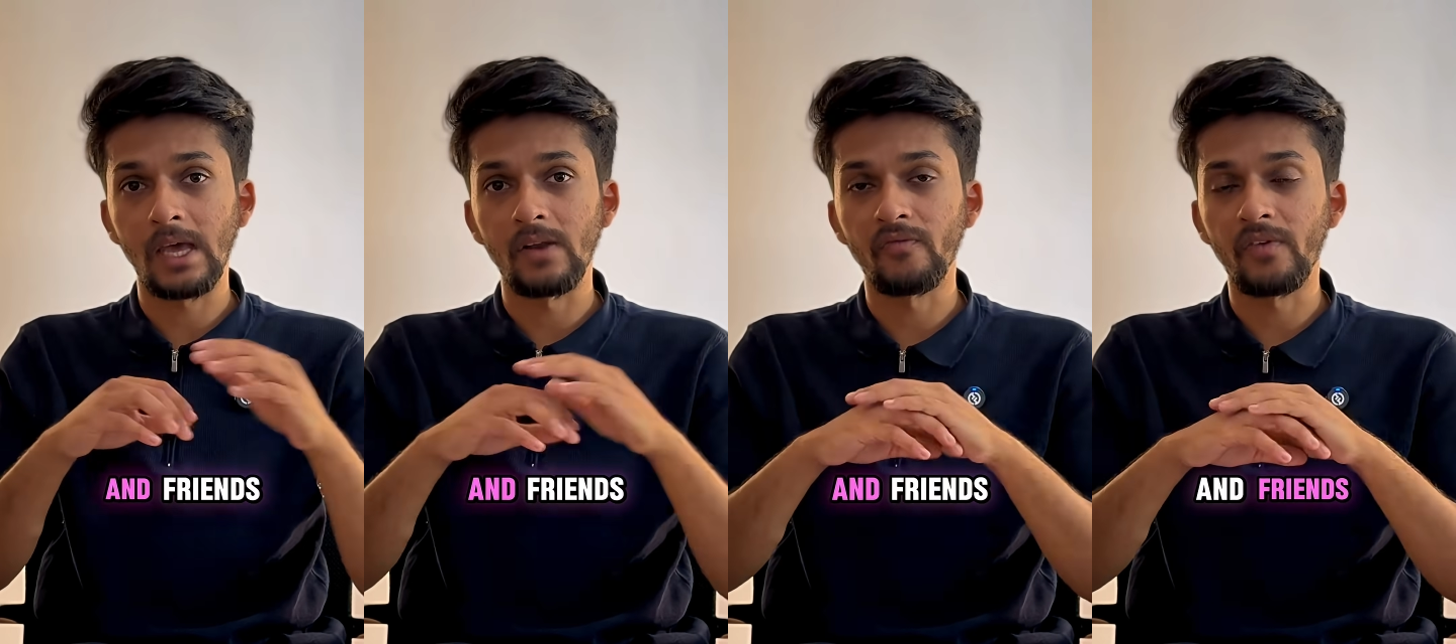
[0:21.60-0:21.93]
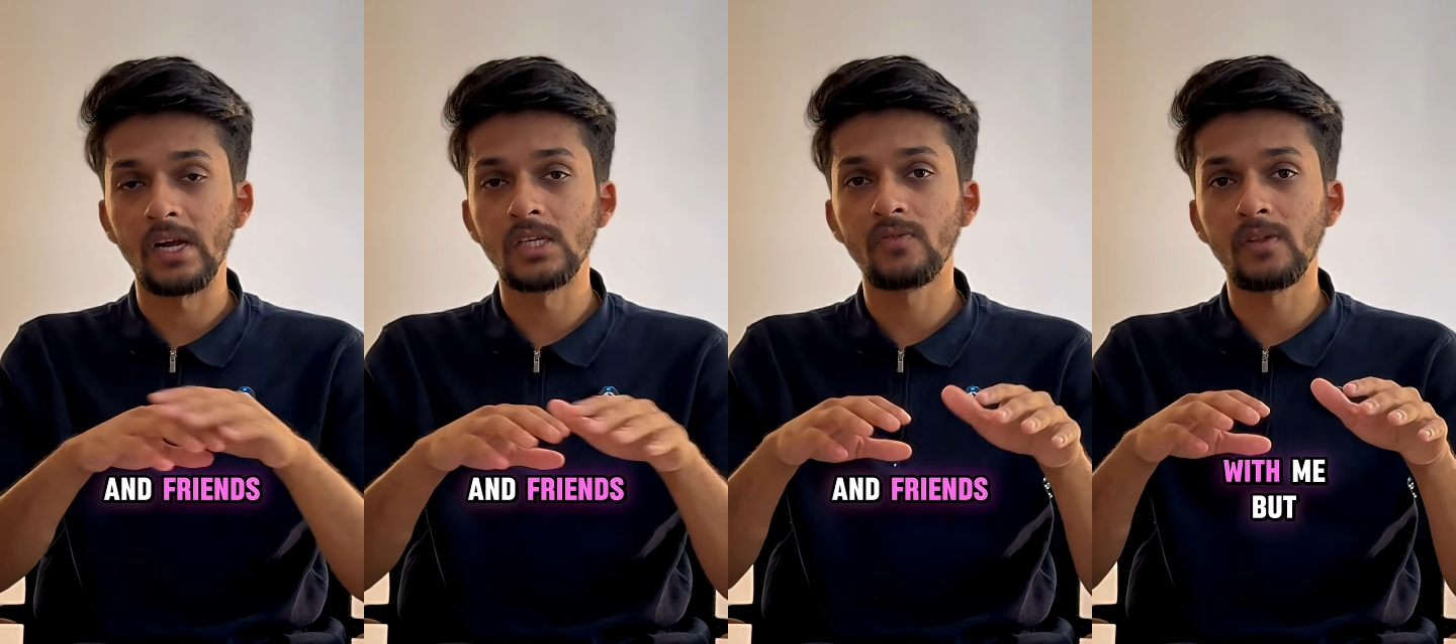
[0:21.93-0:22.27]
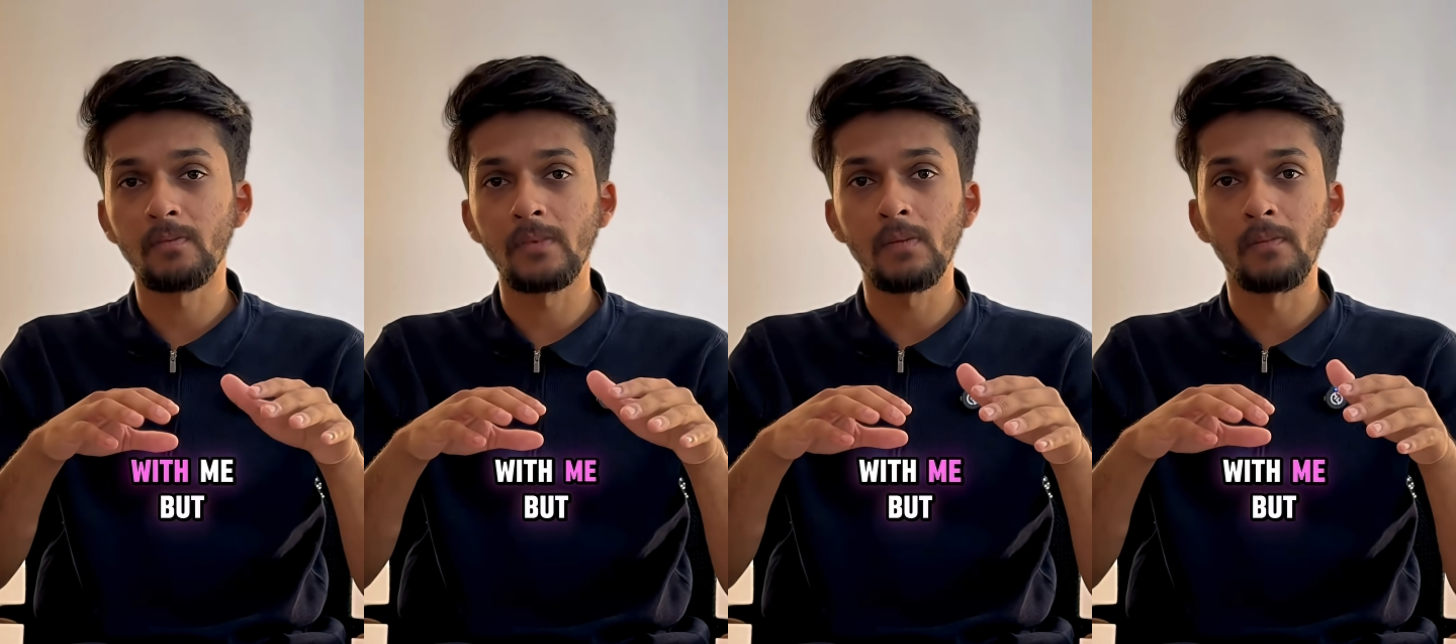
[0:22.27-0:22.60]
and friends
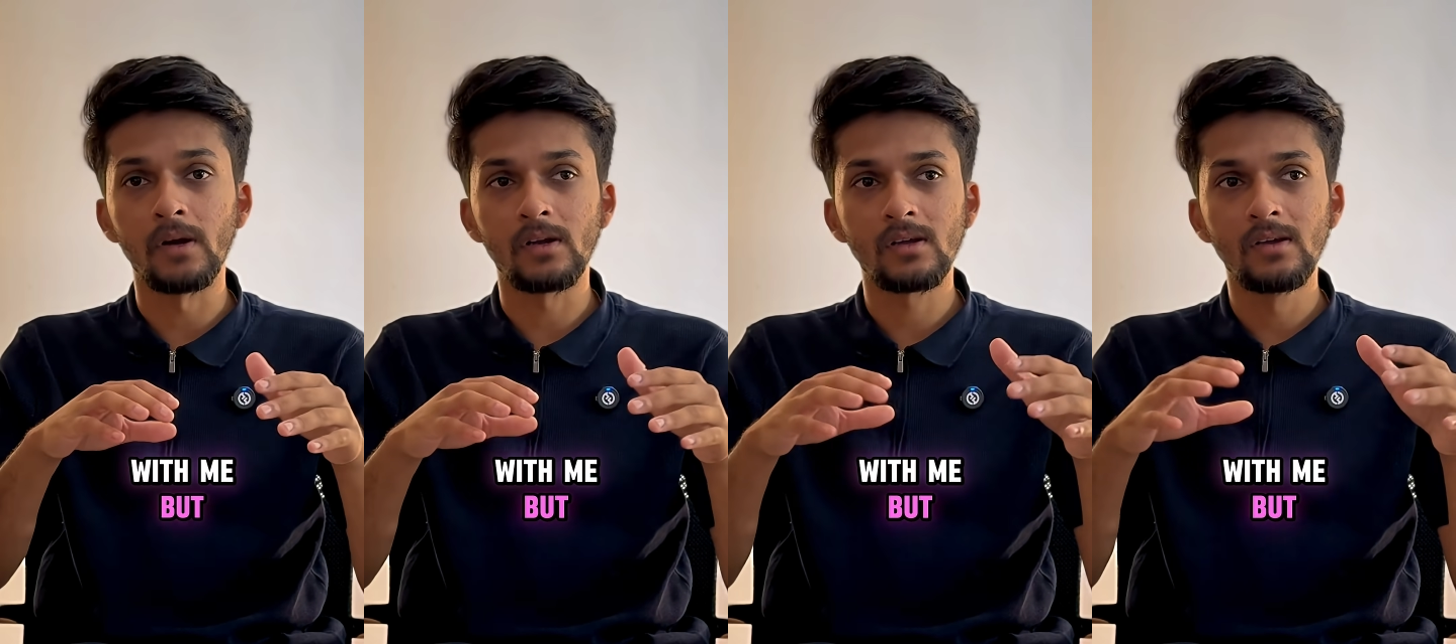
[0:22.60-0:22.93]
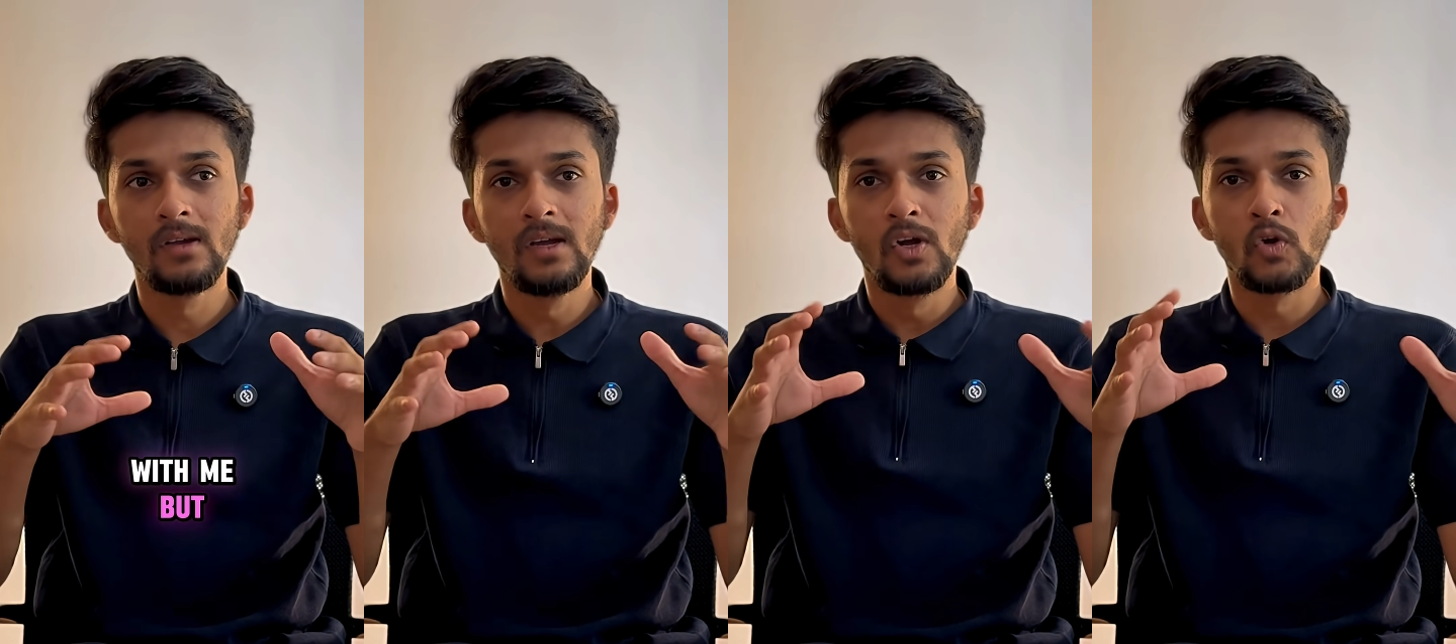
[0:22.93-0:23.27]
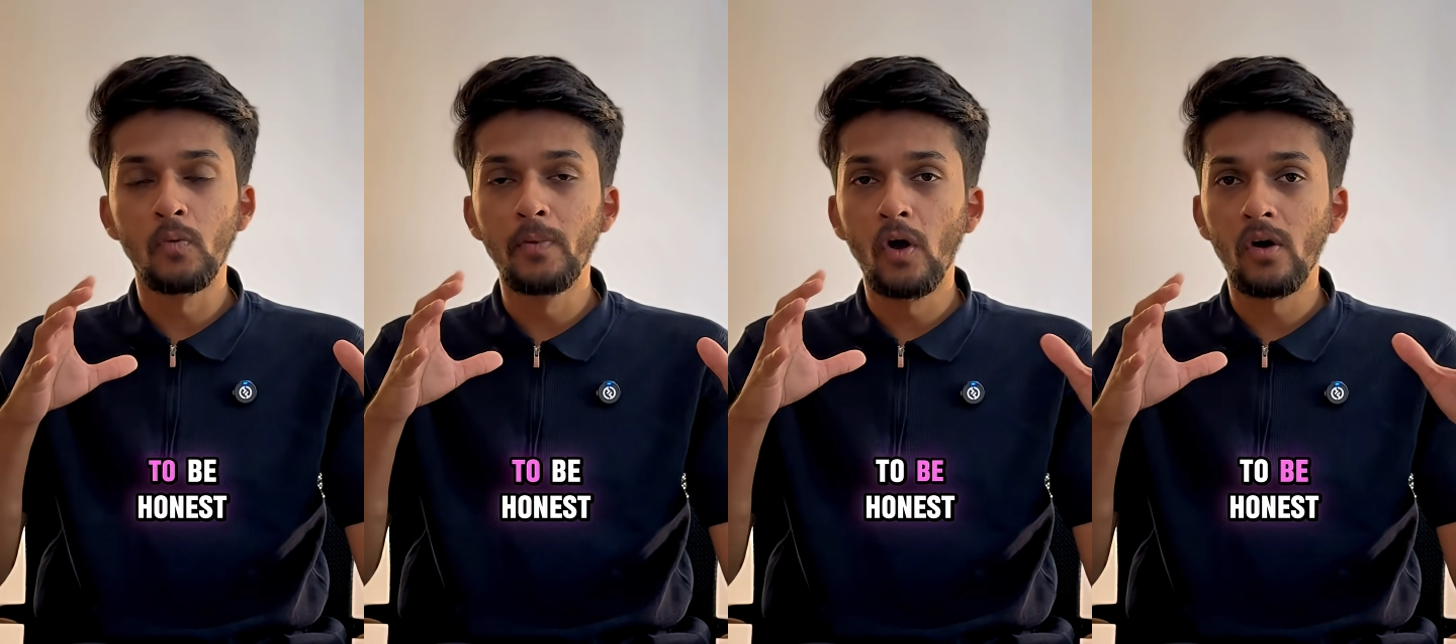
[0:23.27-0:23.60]
with me, but
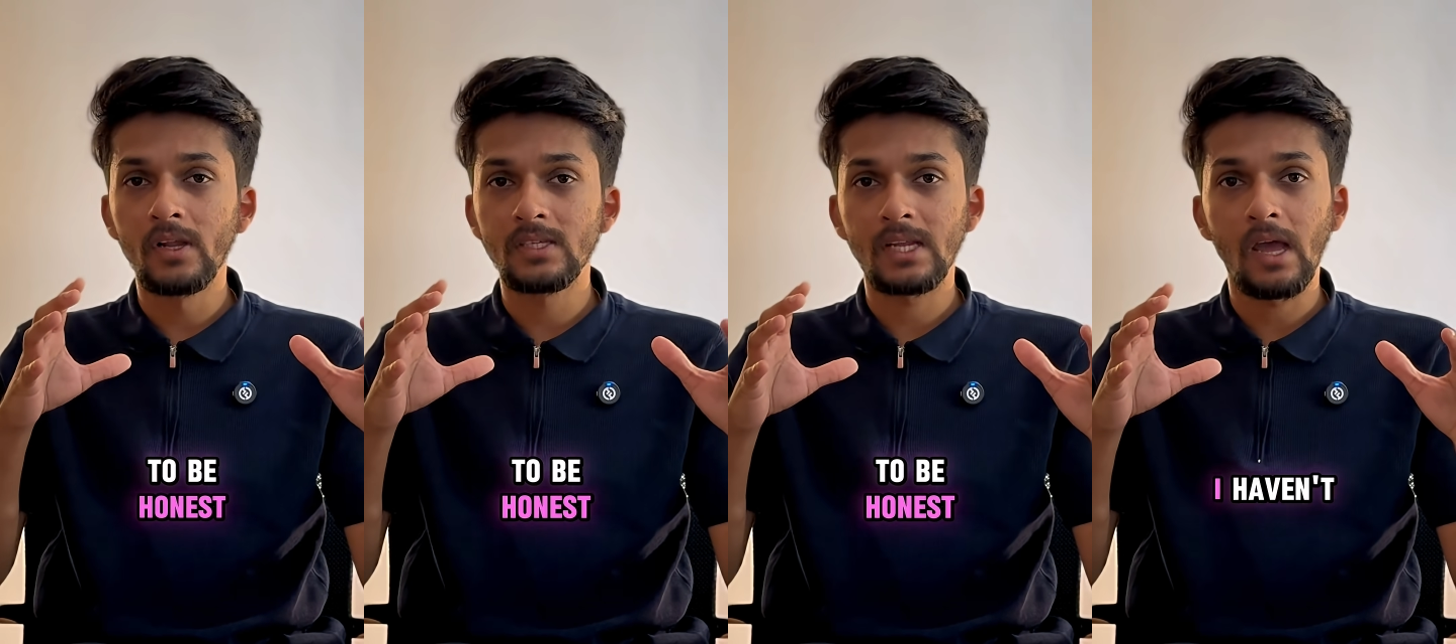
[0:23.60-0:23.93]
to be honest,